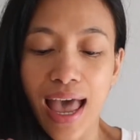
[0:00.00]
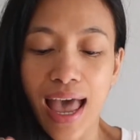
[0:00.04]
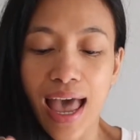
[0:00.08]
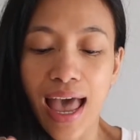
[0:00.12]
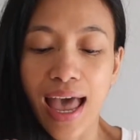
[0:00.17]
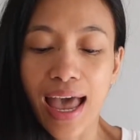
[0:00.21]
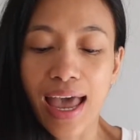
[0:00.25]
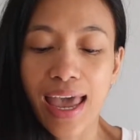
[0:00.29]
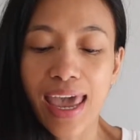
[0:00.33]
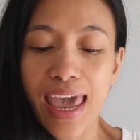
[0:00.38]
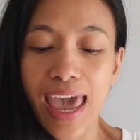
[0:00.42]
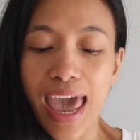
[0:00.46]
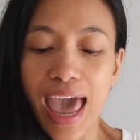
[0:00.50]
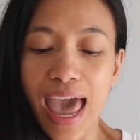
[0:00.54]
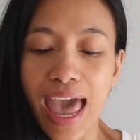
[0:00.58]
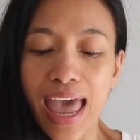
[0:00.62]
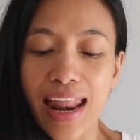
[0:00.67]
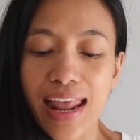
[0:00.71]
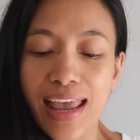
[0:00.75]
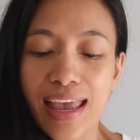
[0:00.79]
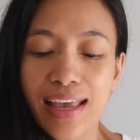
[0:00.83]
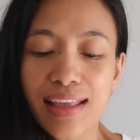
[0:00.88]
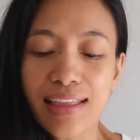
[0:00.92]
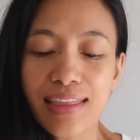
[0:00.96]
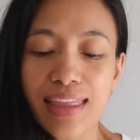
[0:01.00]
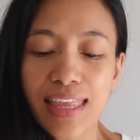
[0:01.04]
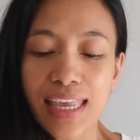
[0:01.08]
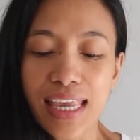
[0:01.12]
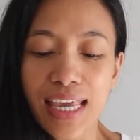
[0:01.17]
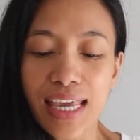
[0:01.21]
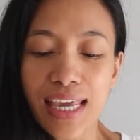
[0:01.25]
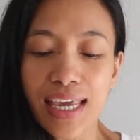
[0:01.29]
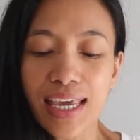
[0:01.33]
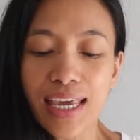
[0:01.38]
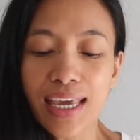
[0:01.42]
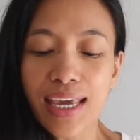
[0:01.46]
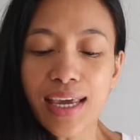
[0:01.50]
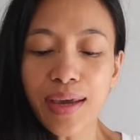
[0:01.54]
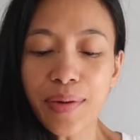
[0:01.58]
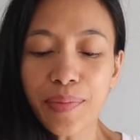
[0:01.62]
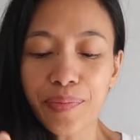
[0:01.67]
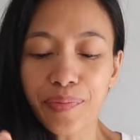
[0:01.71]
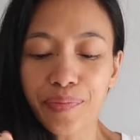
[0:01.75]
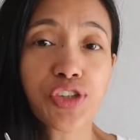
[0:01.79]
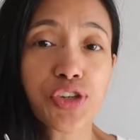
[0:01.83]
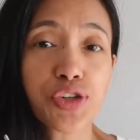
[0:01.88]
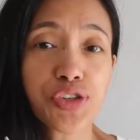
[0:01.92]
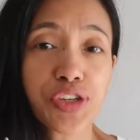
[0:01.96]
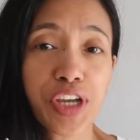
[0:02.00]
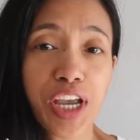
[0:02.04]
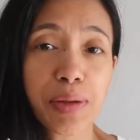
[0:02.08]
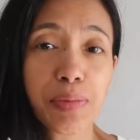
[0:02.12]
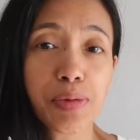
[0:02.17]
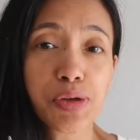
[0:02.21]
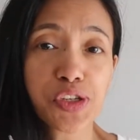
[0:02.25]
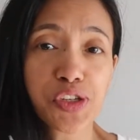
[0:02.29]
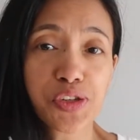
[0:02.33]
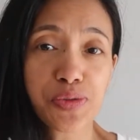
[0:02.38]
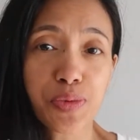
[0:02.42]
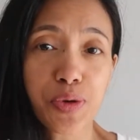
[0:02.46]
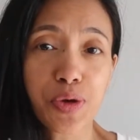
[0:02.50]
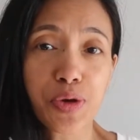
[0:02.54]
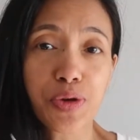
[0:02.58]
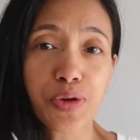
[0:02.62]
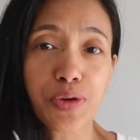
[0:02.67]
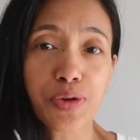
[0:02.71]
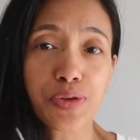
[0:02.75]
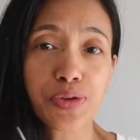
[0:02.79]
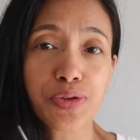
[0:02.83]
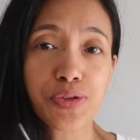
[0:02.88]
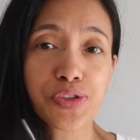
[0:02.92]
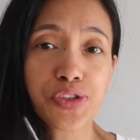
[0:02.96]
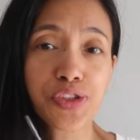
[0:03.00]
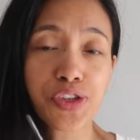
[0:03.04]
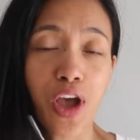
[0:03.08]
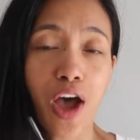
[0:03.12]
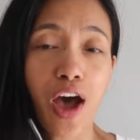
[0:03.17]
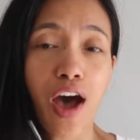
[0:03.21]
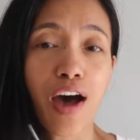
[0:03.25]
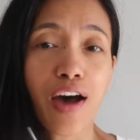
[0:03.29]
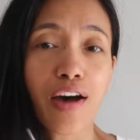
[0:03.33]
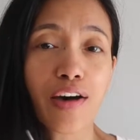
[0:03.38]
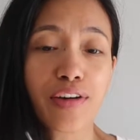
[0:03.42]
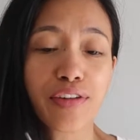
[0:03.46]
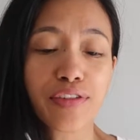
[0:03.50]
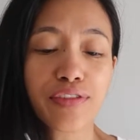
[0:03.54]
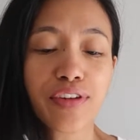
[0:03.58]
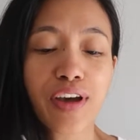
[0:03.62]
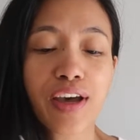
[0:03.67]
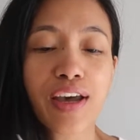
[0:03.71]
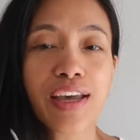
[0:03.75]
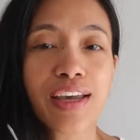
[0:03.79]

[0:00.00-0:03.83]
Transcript: I added the two tablespoons of